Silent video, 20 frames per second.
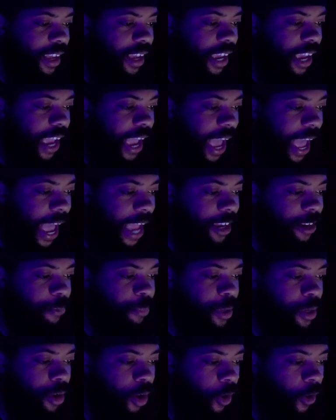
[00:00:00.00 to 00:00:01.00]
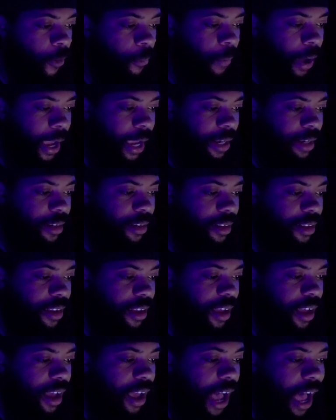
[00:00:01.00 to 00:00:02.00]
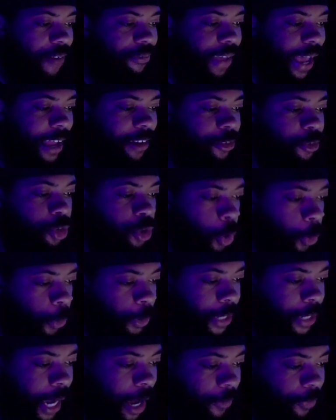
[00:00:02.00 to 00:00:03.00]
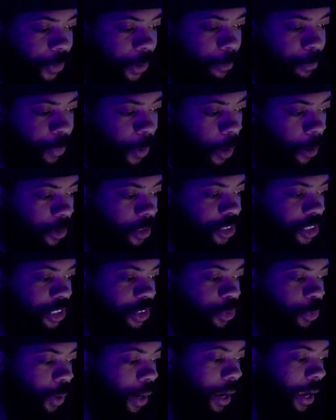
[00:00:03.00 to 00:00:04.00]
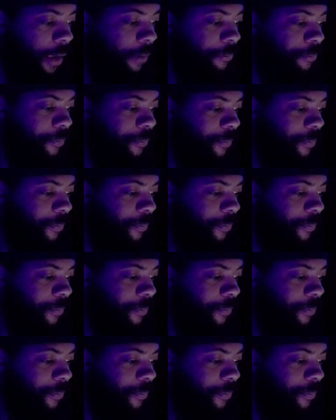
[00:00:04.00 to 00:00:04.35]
It had to be All Might. I've got no doubt they're partners in crime.